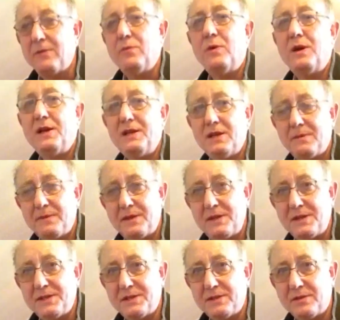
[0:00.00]
They wind up
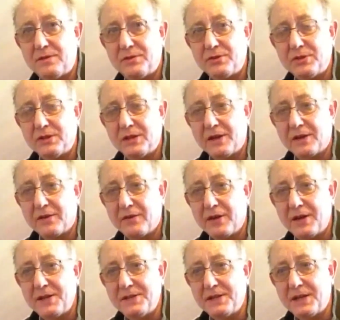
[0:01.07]
the distortion like
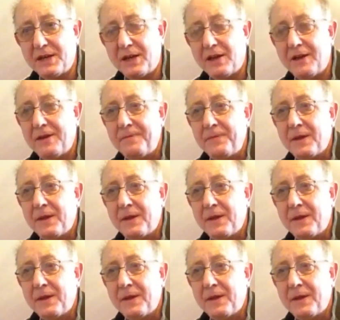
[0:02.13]
crazy,